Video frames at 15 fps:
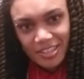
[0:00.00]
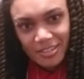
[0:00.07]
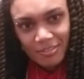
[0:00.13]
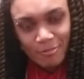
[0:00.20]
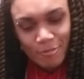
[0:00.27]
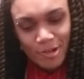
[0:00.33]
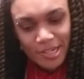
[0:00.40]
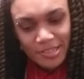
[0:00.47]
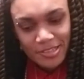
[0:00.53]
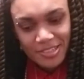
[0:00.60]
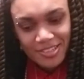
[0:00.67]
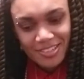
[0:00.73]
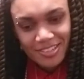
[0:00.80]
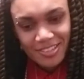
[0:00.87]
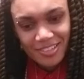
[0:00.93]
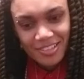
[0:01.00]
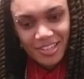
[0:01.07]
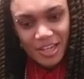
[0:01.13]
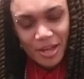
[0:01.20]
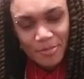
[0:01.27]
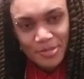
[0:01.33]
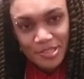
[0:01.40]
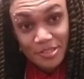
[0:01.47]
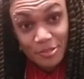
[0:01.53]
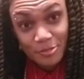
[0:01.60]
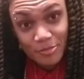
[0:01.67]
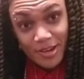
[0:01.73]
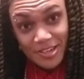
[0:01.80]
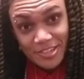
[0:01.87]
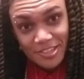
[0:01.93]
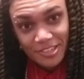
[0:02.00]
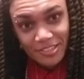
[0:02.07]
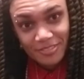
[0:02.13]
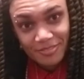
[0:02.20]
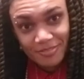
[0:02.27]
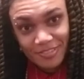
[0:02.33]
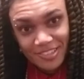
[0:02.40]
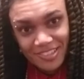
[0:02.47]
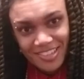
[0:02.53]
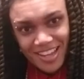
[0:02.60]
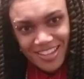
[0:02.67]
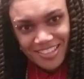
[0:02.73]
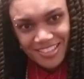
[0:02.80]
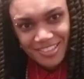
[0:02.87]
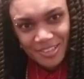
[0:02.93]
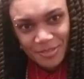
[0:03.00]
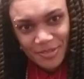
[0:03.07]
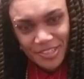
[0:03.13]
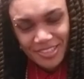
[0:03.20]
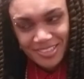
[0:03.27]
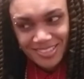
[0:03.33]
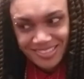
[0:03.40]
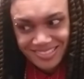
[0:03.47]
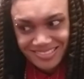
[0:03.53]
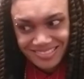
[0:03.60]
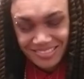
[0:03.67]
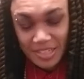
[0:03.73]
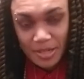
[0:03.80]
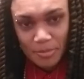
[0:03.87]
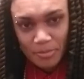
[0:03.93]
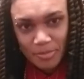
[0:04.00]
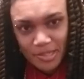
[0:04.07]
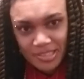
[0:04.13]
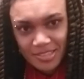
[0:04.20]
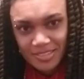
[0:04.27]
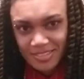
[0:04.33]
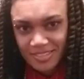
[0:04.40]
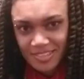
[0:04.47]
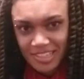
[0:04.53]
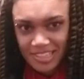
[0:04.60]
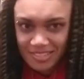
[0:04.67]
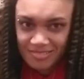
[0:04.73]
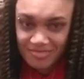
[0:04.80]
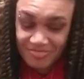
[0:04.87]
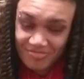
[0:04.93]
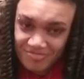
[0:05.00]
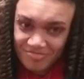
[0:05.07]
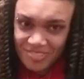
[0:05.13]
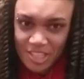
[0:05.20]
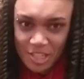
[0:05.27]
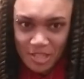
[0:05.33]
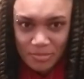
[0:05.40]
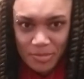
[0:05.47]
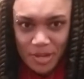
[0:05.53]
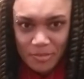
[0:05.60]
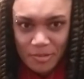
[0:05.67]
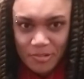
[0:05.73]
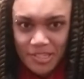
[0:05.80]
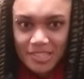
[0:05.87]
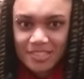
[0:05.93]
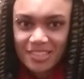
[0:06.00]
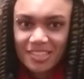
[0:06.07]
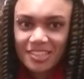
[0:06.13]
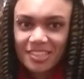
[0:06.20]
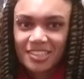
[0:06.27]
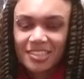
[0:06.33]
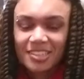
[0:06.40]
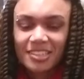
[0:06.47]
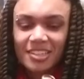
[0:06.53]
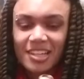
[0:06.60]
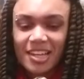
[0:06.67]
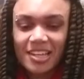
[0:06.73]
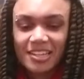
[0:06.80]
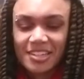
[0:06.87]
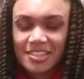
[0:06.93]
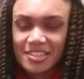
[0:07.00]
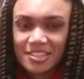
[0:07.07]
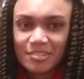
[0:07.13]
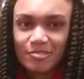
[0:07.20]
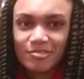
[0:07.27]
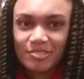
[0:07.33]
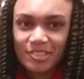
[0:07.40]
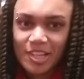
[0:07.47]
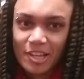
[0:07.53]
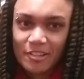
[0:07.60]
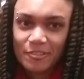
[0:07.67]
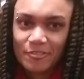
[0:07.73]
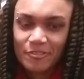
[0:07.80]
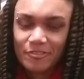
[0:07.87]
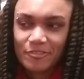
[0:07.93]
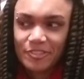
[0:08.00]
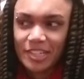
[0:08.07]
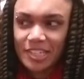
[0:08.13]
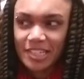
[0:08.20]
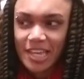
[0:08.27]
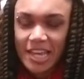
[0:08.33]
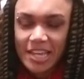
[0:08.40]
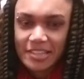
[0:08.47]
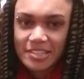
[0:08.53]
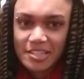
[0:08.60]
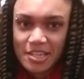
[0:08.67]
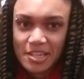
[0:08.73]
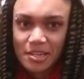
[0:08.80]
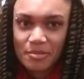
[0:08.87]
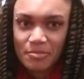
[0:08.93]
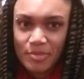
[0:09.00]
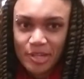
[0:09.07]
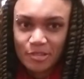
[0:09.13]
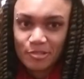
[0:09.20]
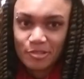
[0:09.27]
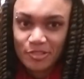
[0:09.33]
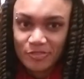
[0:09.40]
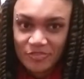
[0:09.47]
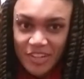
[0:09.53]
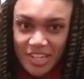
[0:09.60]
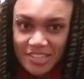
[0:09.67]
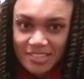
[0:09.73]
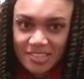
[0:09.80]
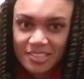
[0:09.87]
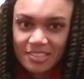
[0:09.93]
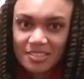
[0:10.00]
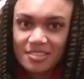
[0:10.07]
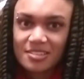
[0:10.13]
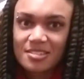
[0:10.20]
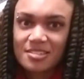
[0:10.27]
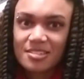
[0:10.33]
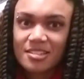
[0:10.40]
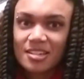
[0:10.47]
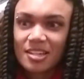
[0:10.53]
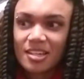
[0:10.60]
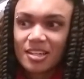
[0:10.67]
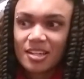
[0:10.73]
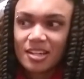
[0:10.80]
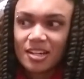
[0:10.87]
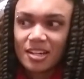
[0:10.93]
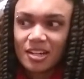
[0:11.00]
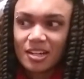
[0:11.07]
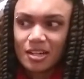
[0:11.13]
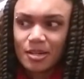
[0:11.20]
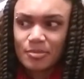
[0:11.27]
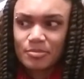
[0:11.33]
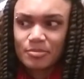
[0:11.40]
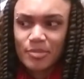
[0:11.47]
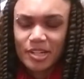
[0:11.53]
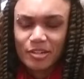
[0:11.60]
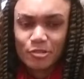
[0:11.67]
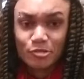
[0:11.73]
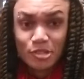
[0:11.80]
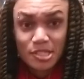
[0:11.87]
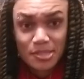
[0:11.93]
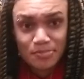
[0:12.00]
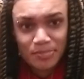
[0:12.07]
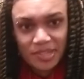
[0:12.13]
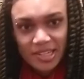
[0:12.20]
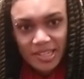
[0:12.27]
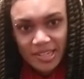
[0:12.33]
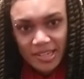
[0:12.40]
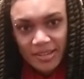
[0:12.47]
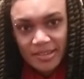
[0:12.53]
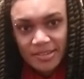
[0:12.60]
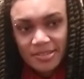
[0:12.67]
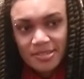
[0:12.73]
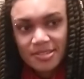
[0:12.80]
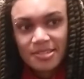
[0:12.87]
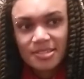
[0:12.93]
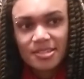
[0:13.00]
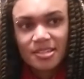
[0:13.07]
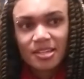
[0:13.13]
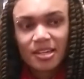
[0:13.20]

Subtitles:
went the opposite direction with taxidermy, but you get my point. And I still love like antique medical devices, medical displays,